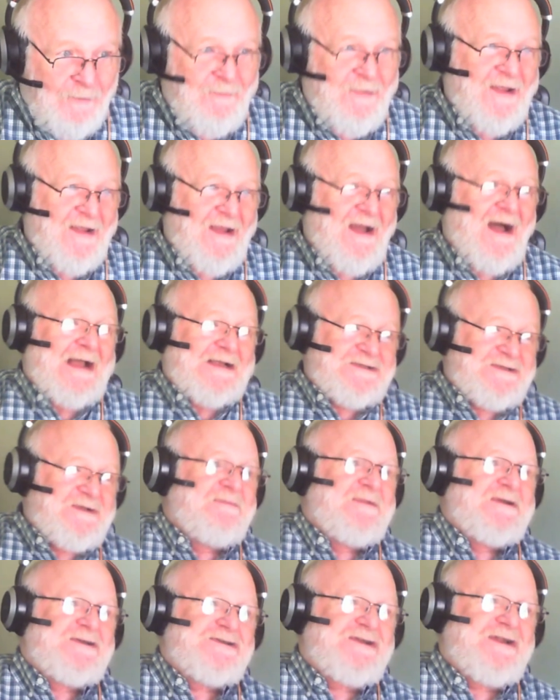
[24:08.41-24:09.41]
PI
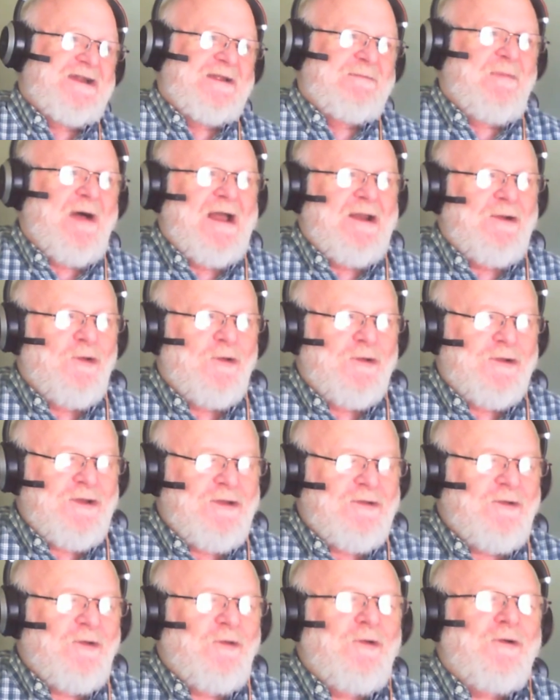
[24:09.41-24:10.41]
submission in might
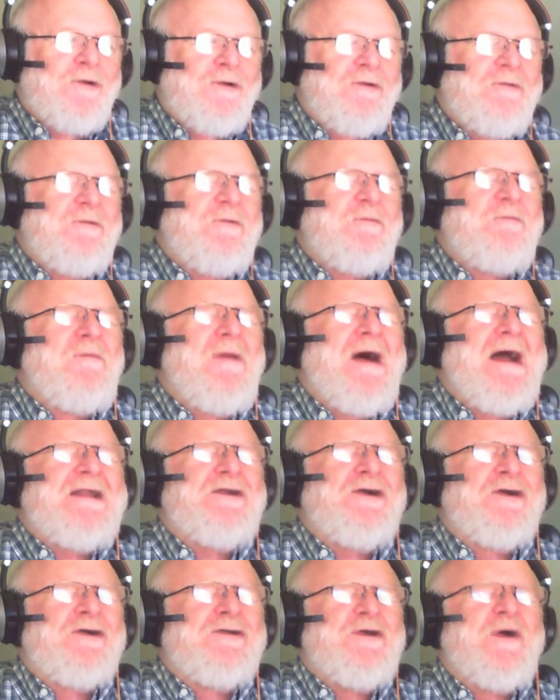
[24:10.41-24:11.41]

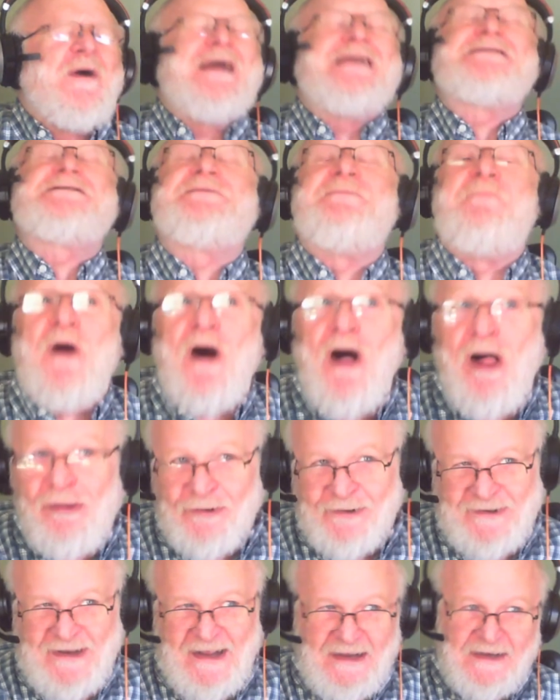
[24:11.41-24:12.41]
earn you a
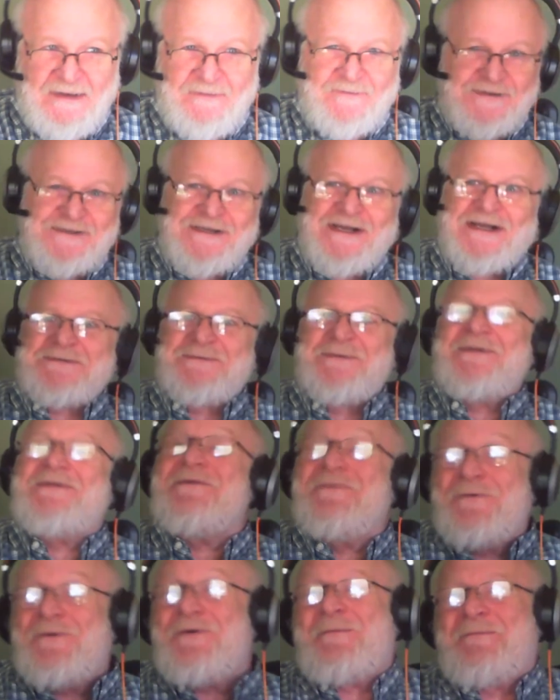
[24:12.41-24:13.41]
smaller negative adjustment,
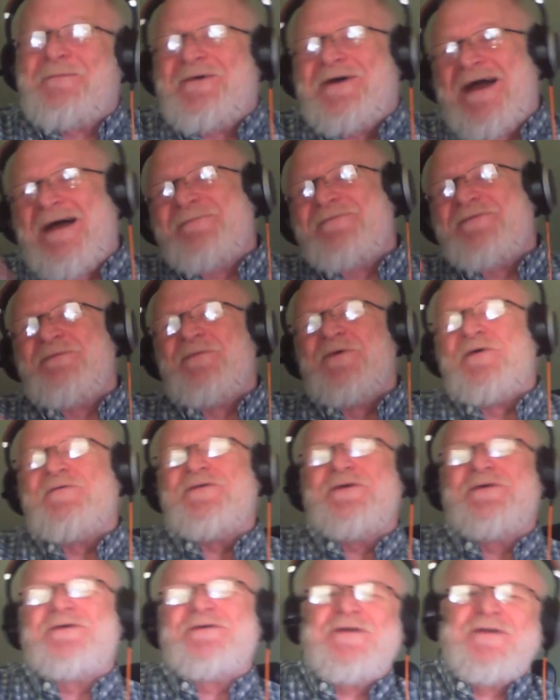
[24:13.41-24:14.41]
or perhaps move
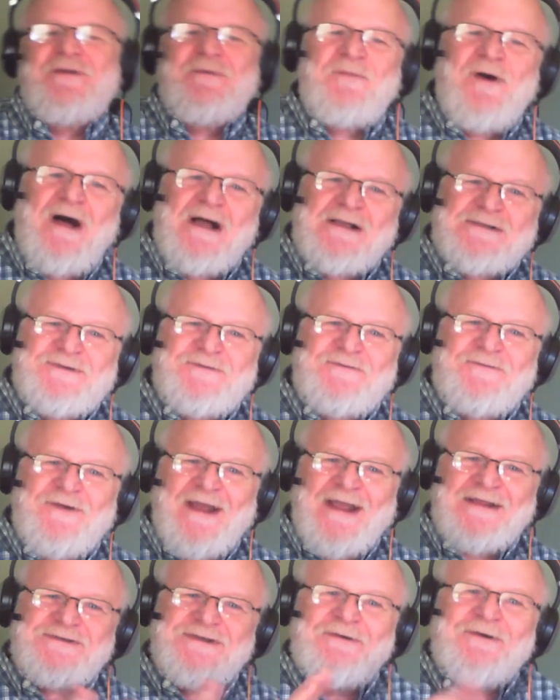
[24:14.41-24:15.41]
you into the positive
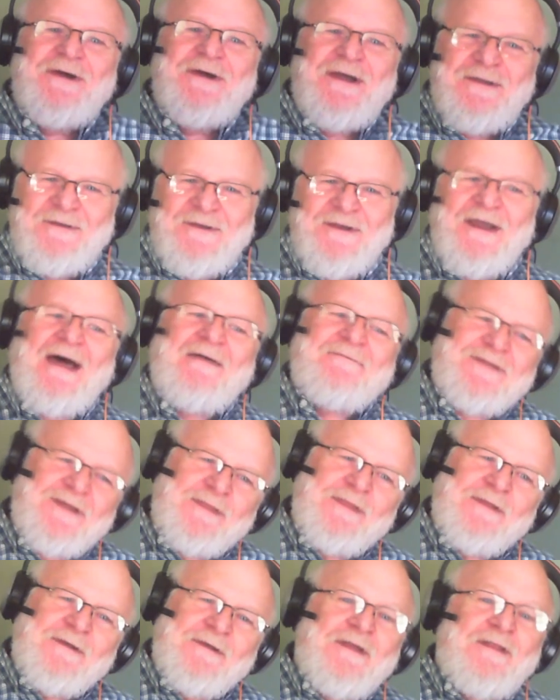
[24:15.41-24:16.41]
range. So you have
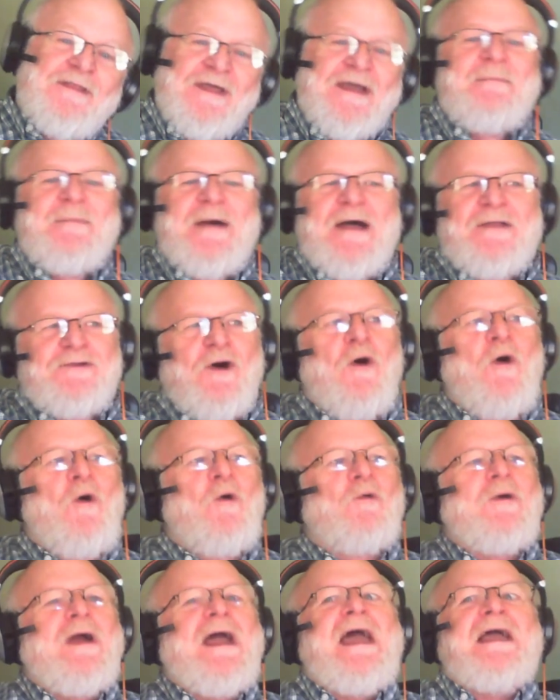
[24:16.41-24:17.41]
to think about the
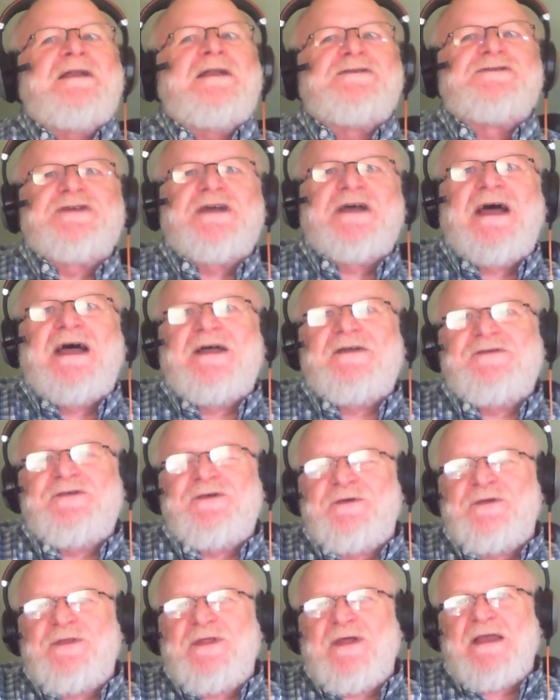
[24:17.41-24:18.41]
whole range as
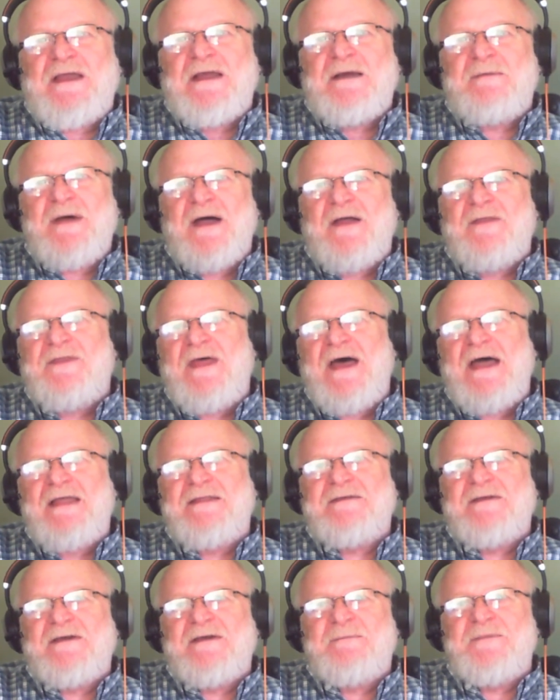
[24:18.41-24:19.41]
you're thinking about
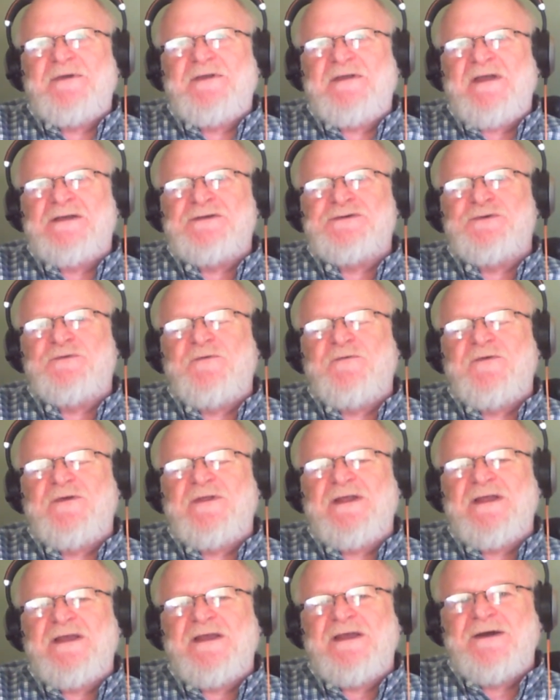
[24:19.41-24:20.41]
that potential for
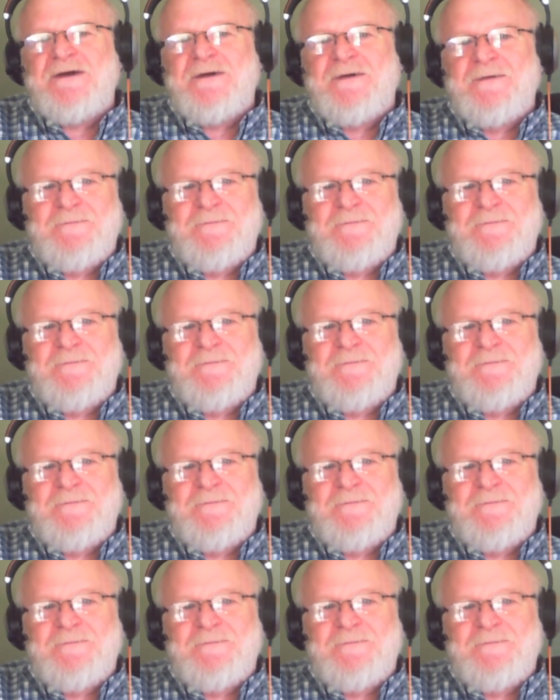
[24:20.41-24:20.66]
the year.